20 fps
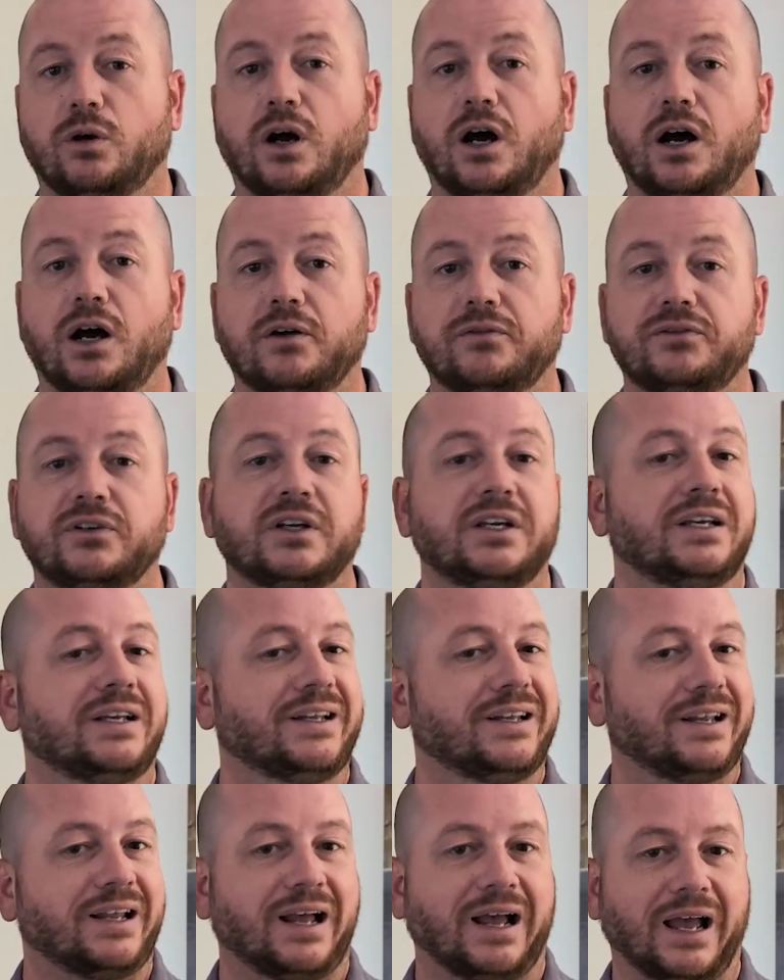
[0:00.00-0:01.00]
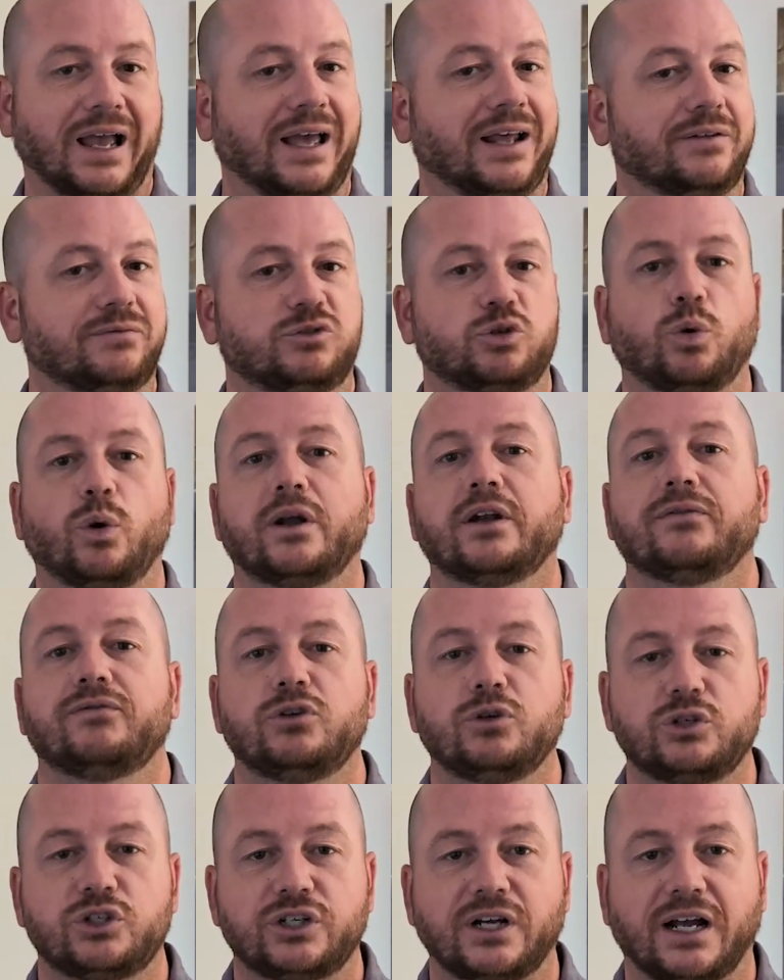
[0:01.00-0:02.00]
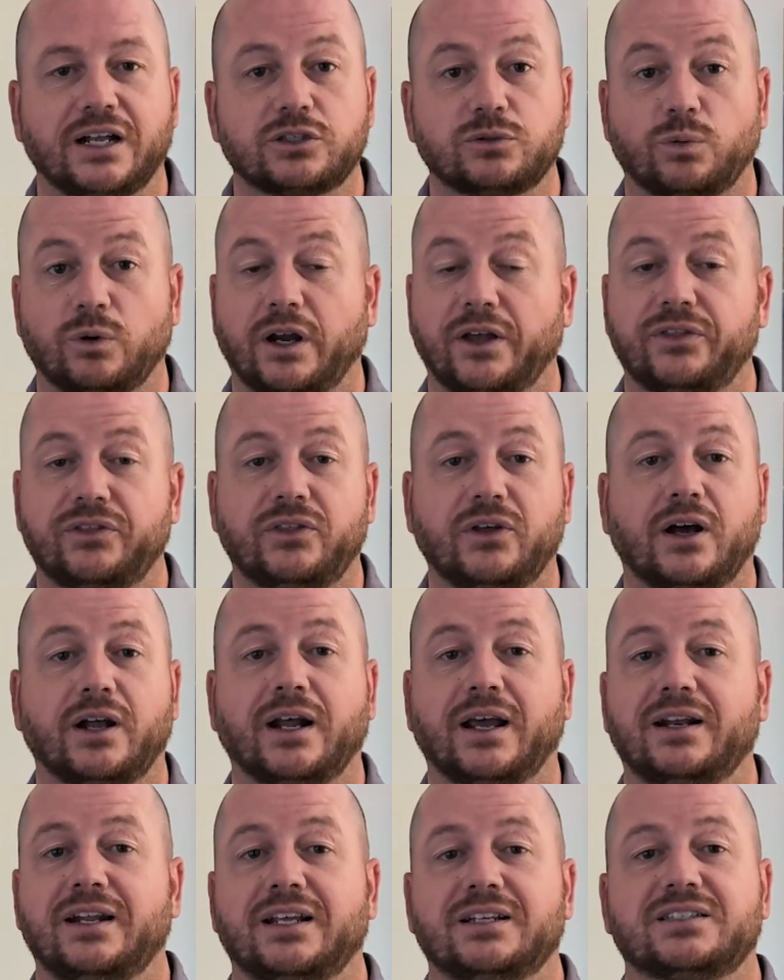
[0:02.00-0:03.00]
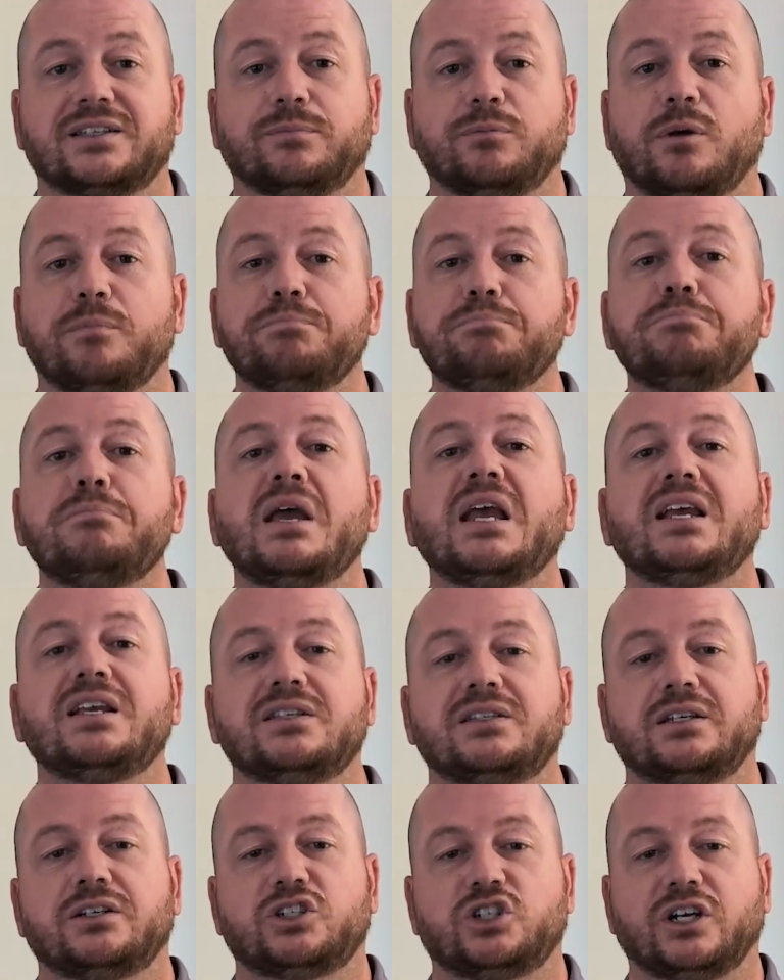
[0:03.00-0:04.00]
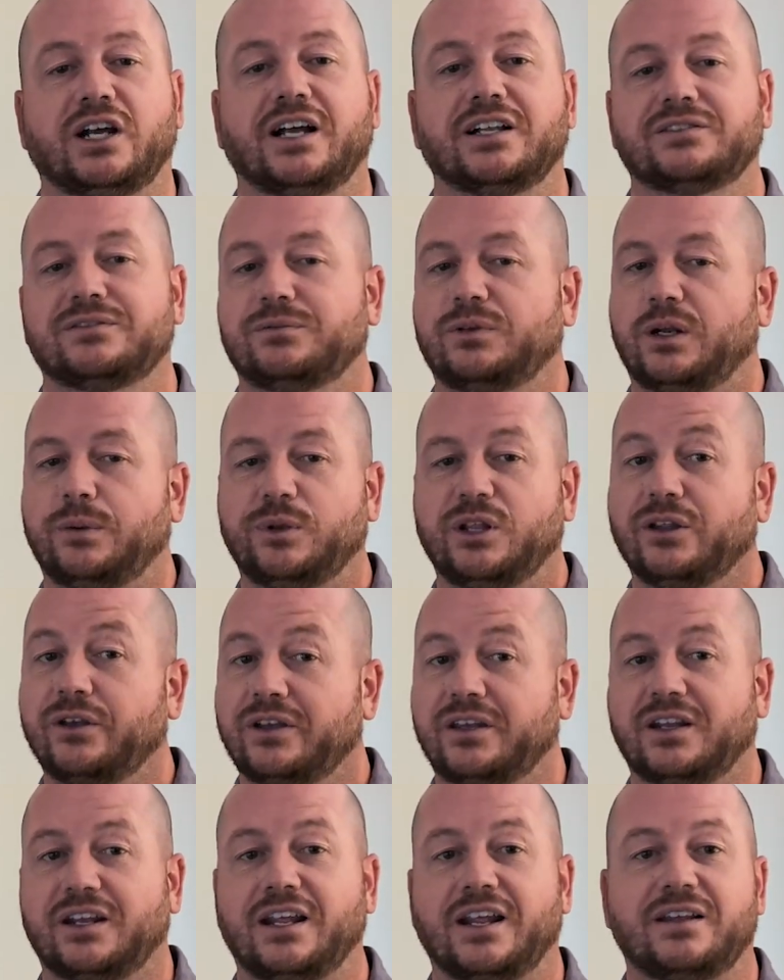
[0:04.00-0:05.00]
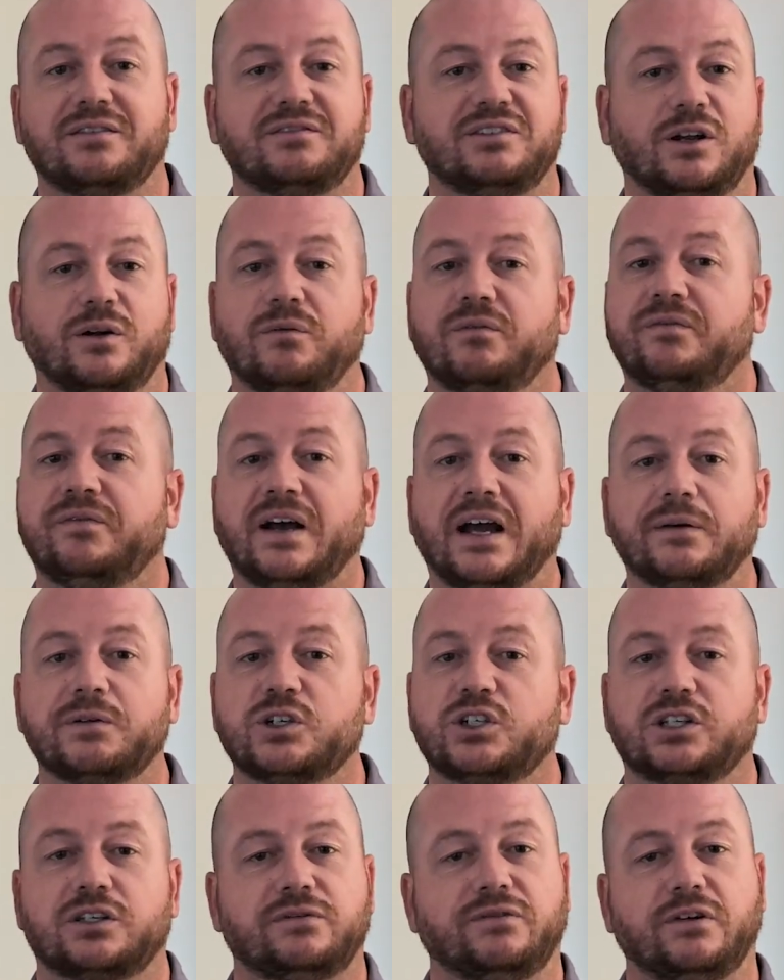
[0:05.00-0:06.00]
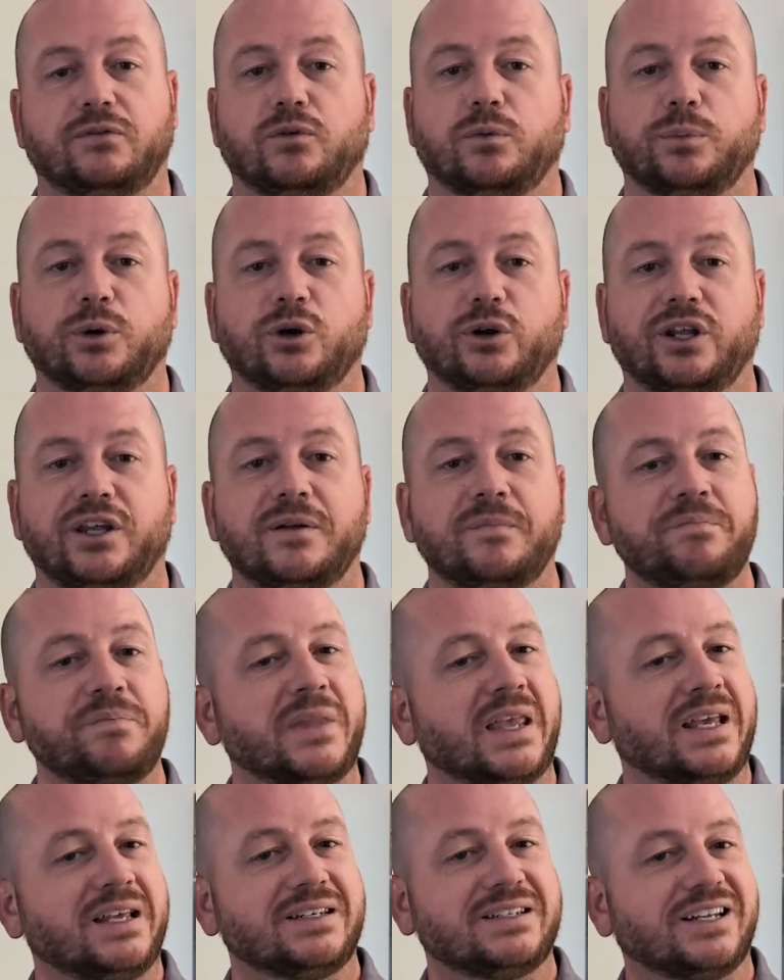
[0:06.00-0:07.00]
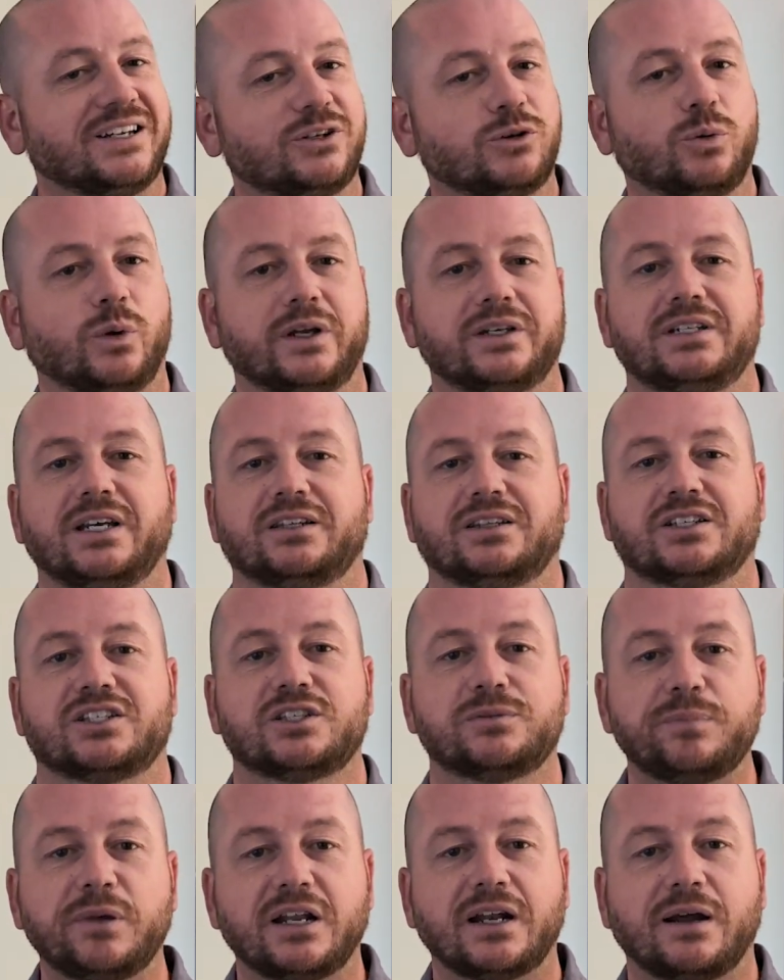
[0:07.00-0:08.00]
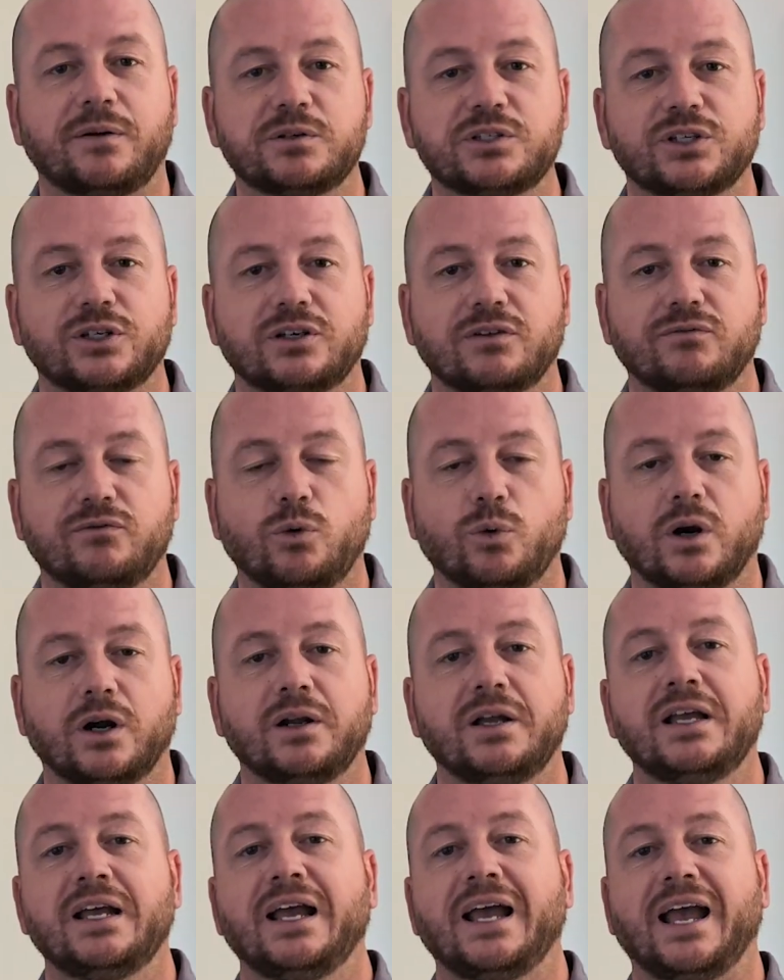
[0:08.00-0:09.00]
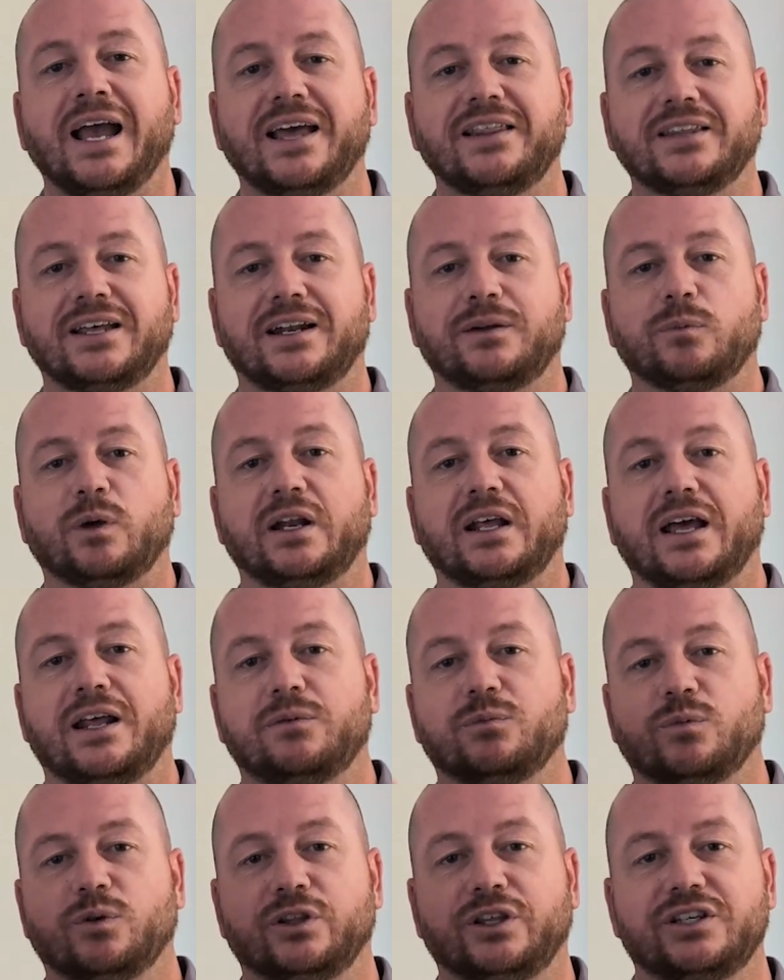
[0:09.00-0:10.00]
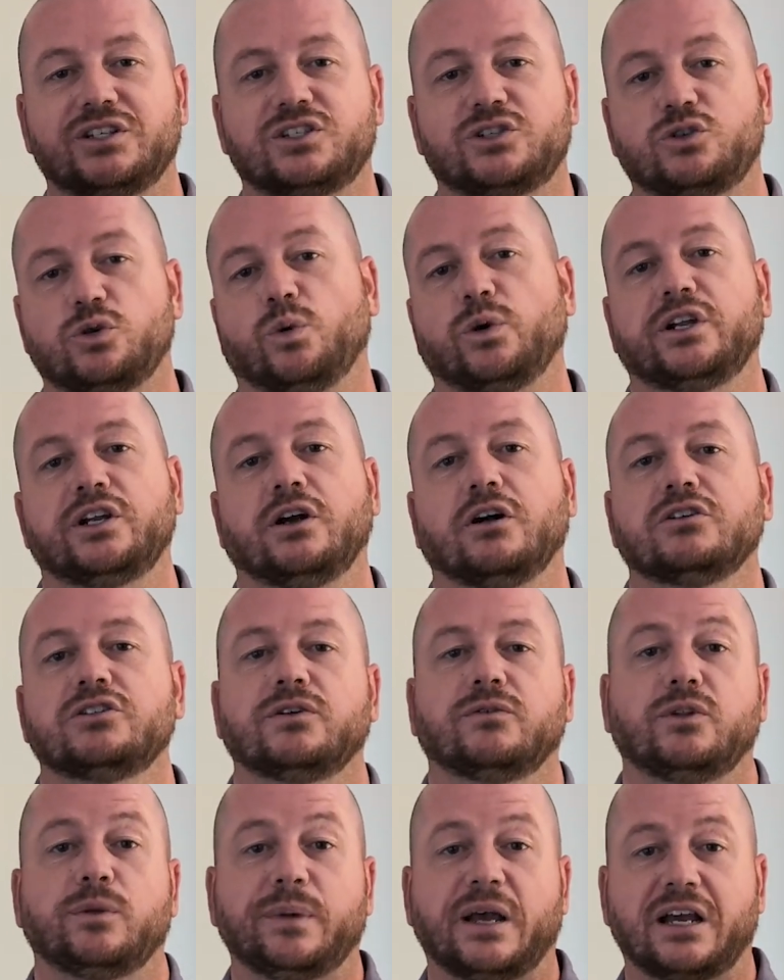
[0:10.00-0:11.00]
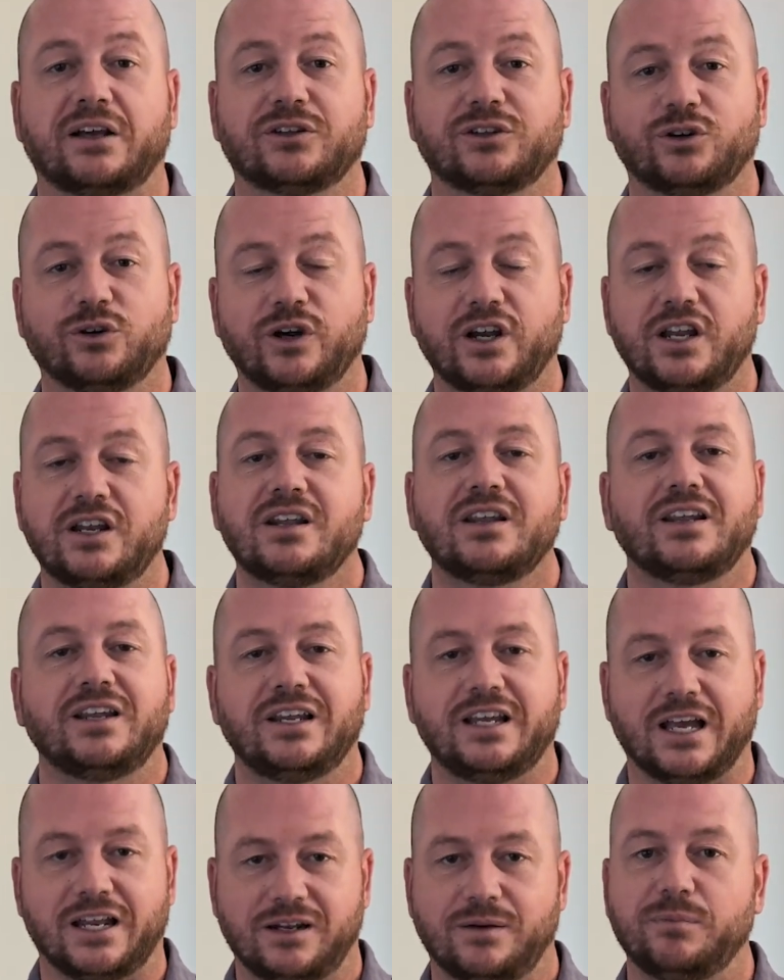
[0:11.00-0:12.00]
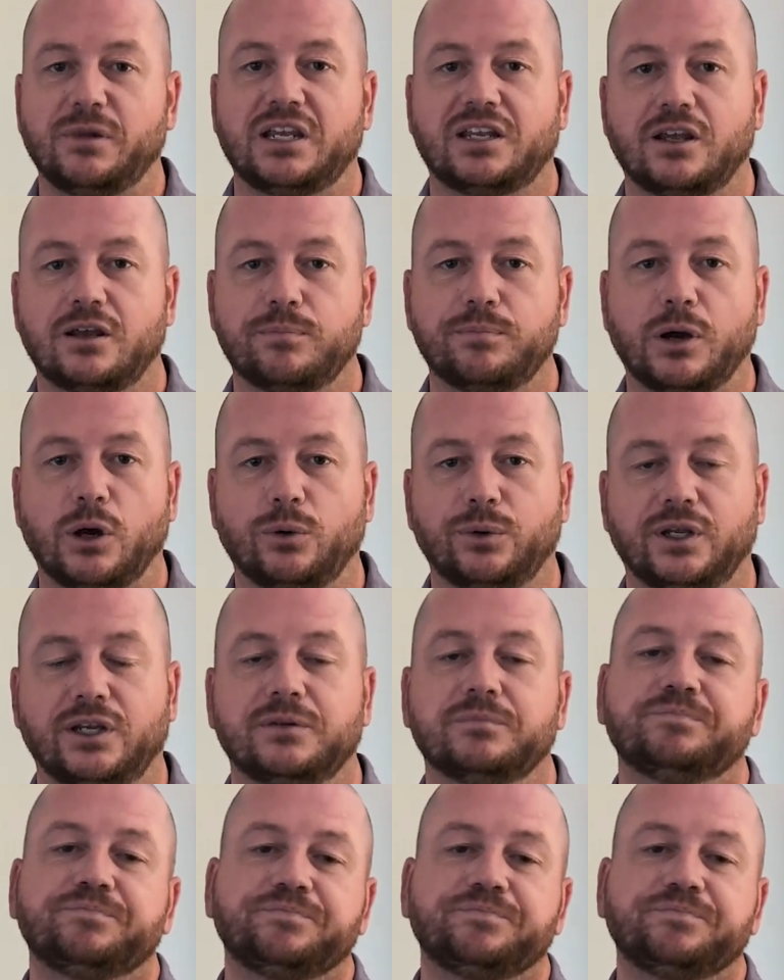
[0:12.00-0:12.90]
off, I had quite a few shots where I thought I'd hit some amazing shots. I'm gonna be looking at, 5 or 6 feet for birdie. Didn't quite take the spin I was looking for, and then it went ahead and released 20 yards over the back of the green. You end up making bogey.